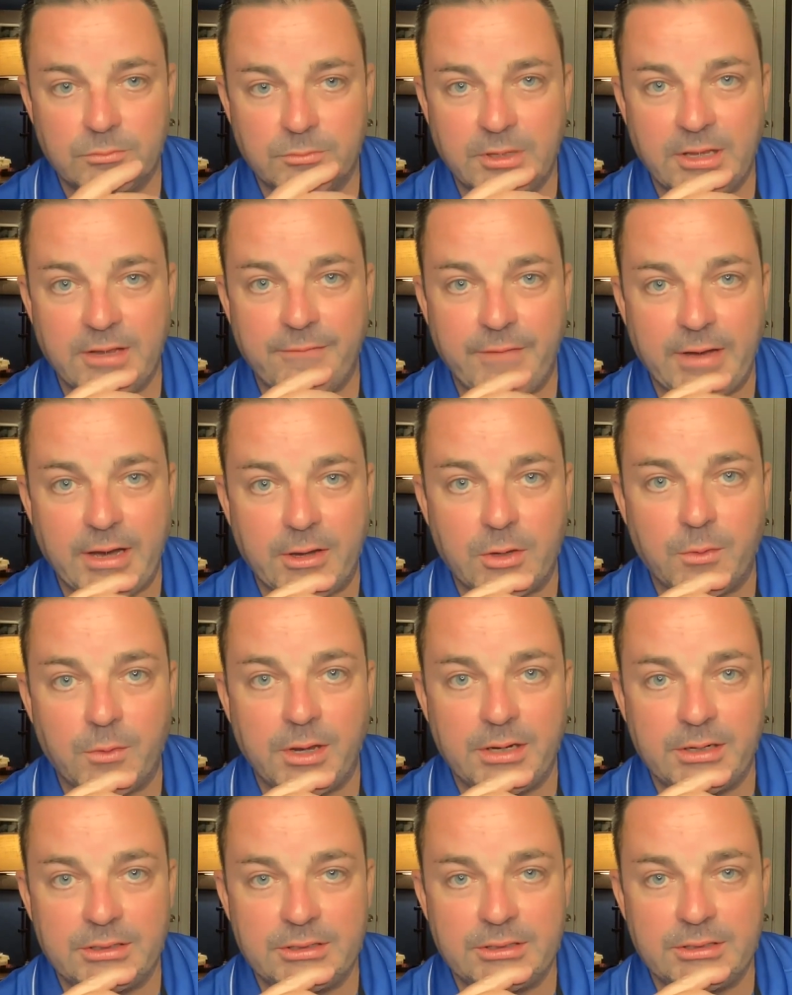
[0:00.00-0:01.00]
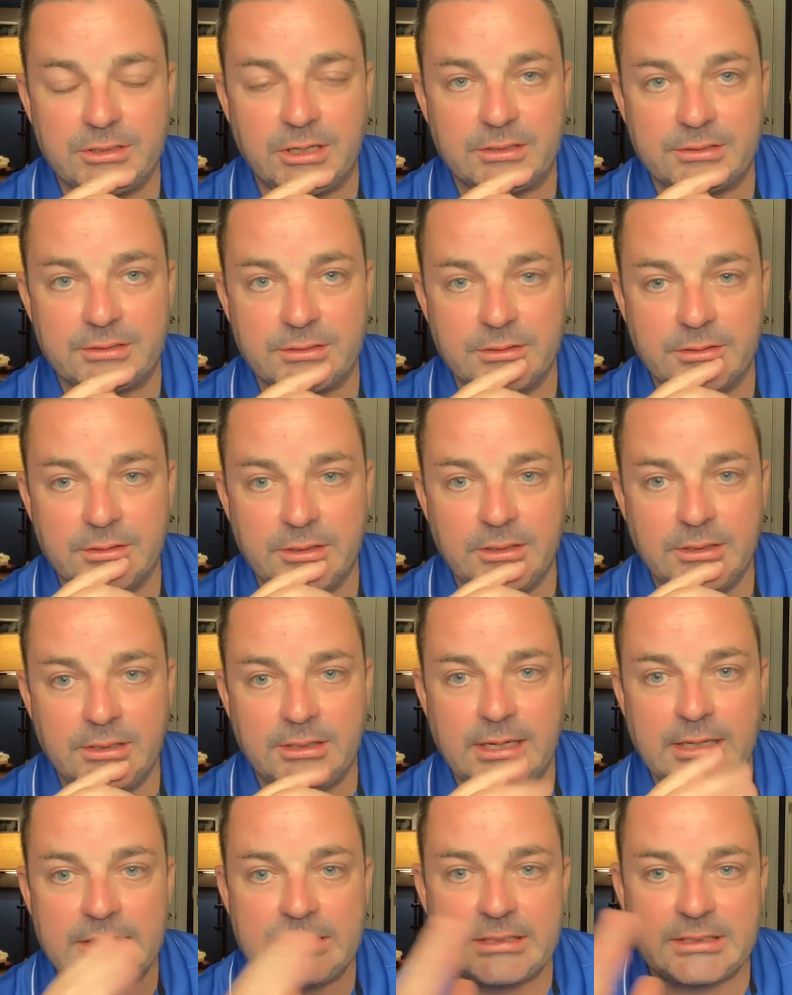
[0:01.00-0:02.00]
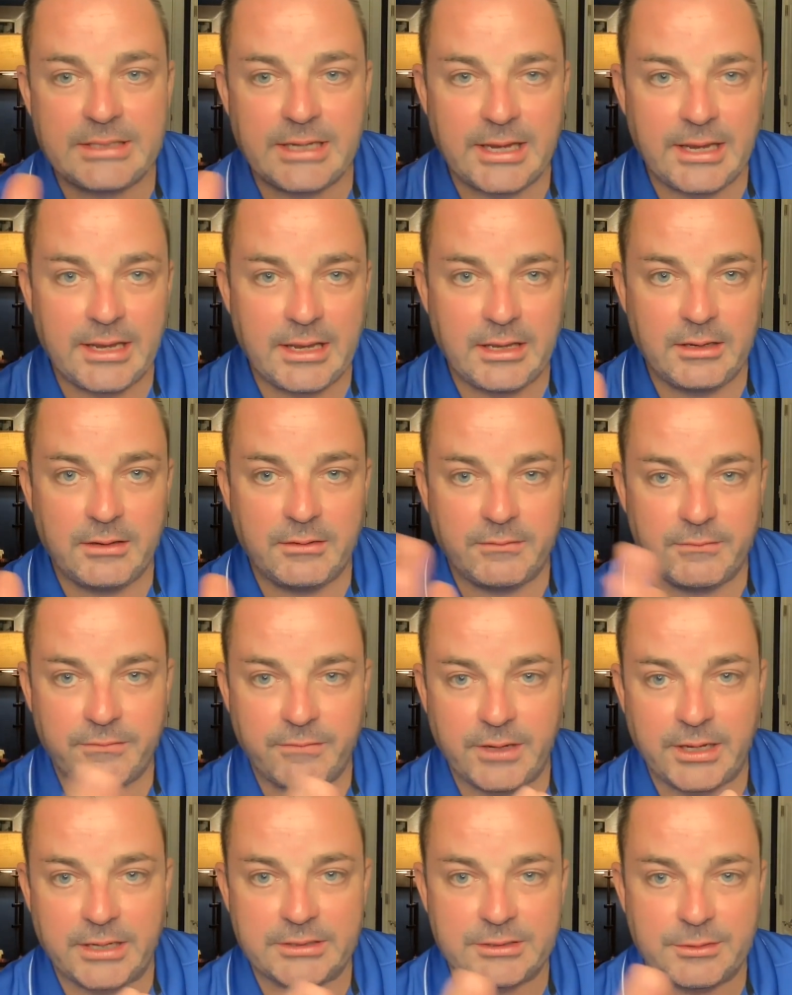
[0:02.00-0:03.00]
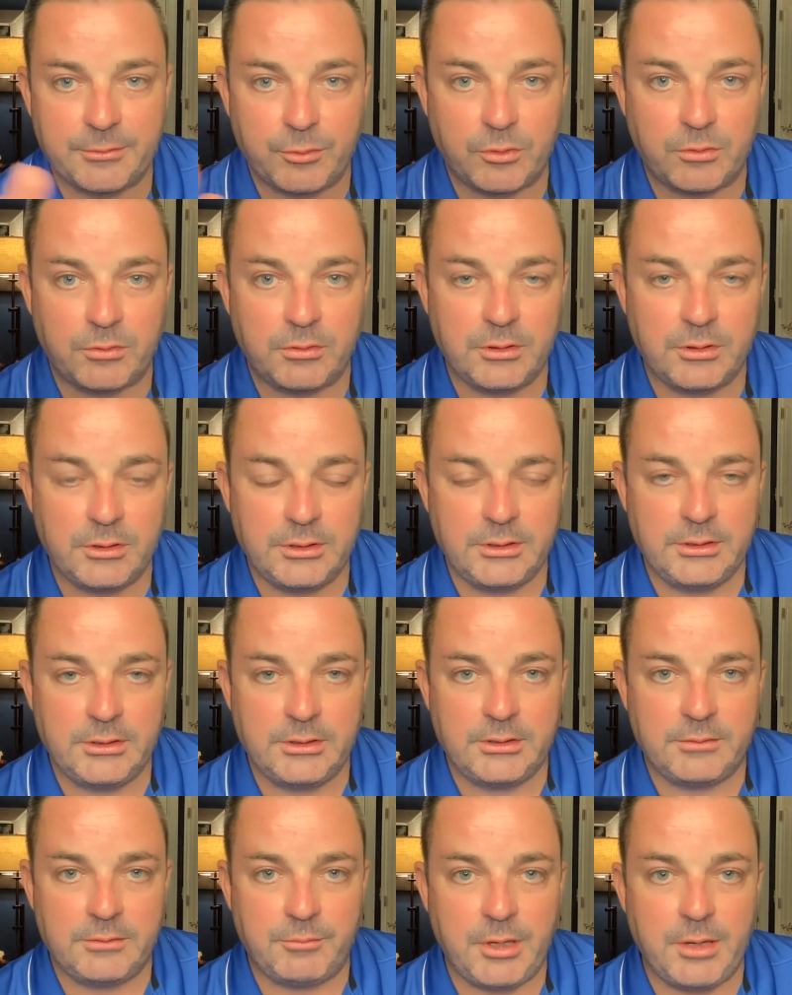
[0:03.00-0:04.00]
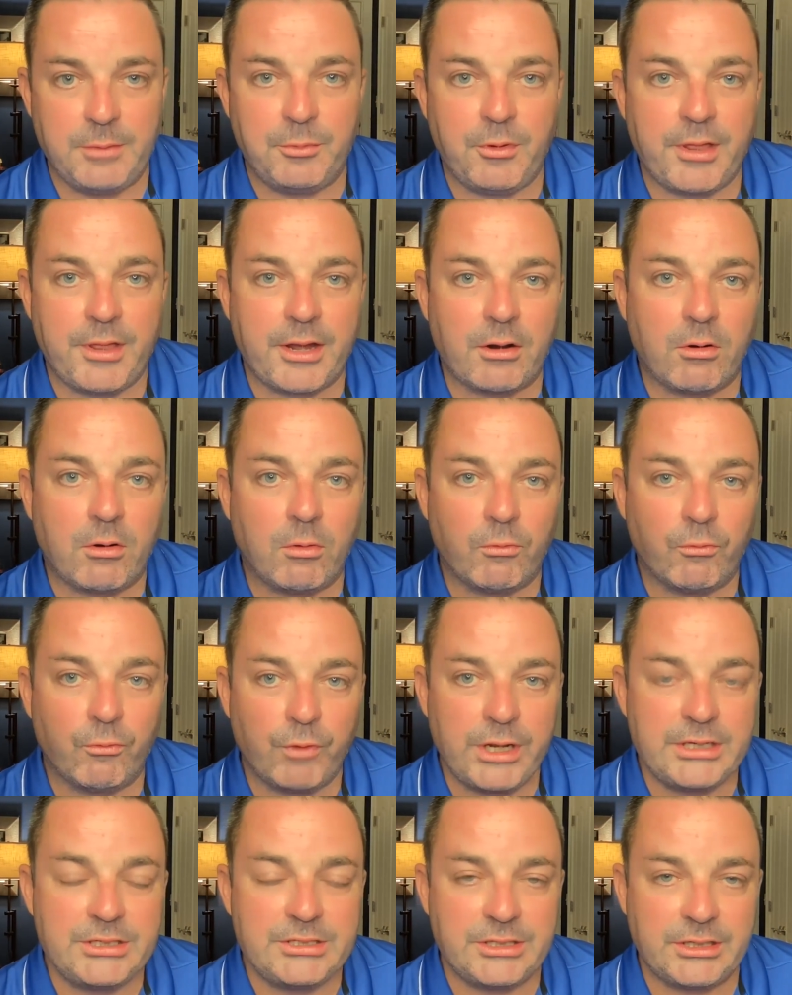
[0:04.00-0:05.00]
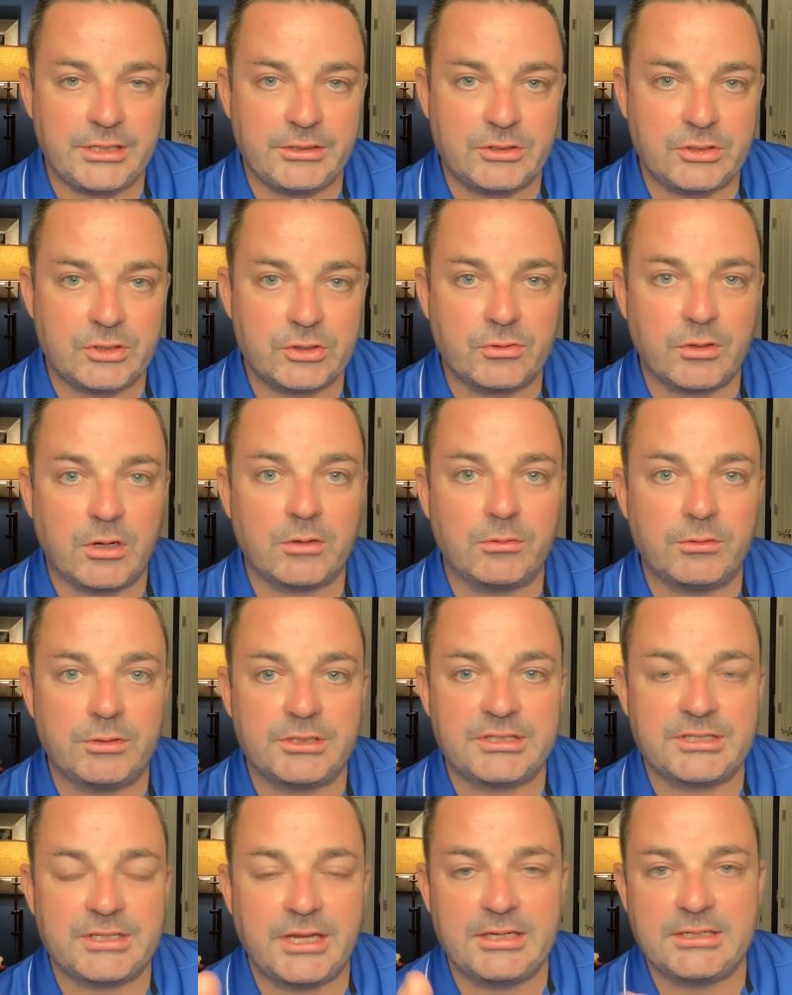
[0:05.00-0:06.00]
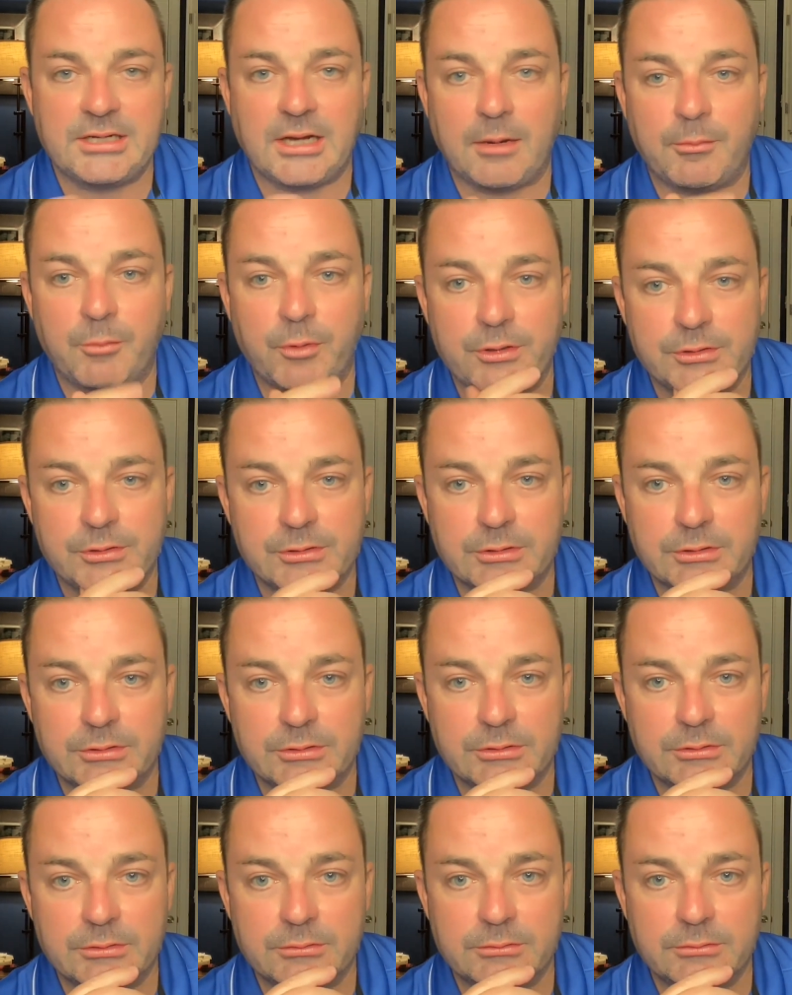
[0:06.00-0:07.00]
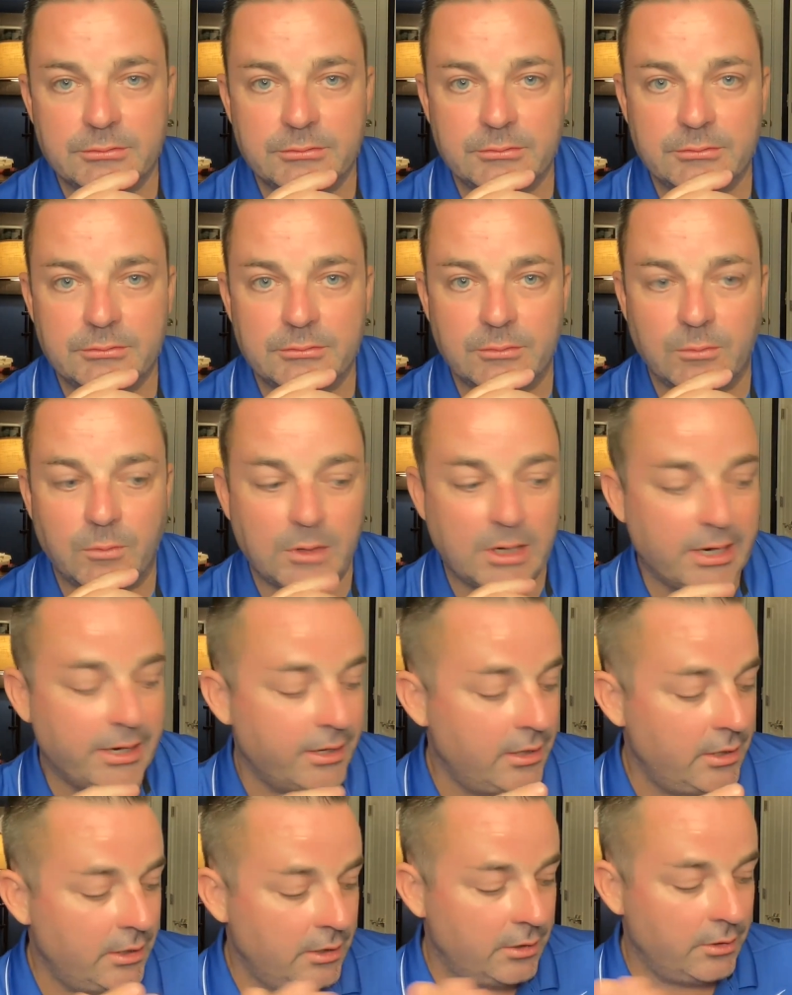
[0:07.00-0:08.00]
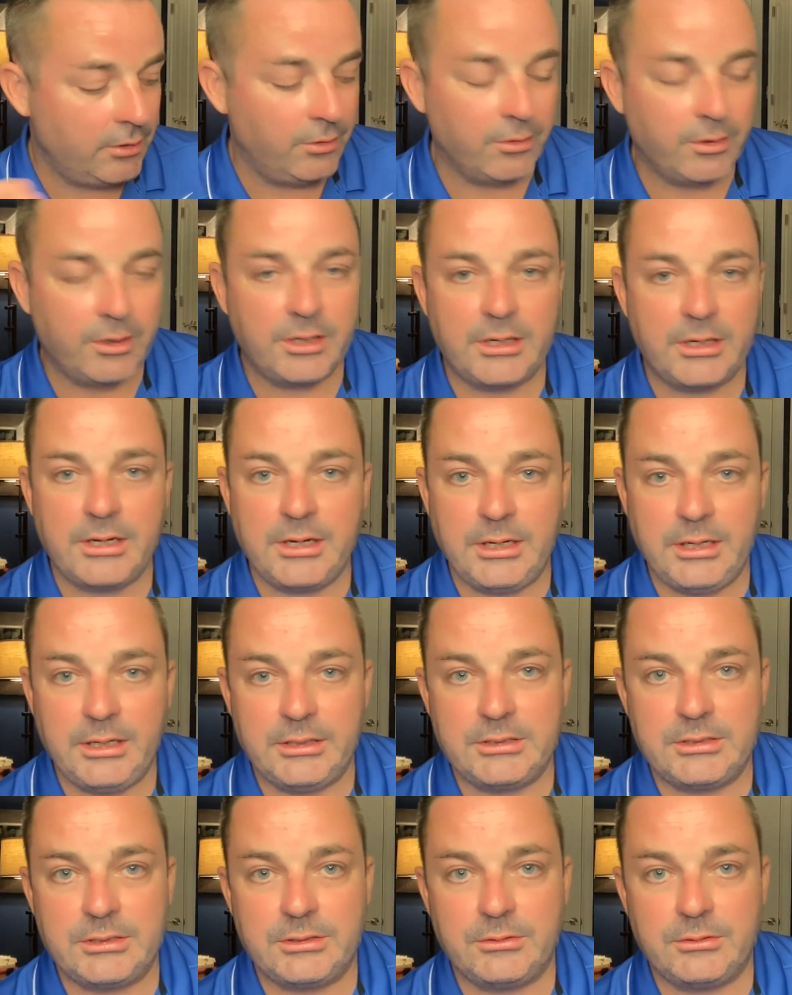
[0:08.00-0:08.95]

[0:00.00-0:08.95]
They evaluate and adjust. They stay flexible. People that are rigid struggle to stay top producers. Why? You're going to need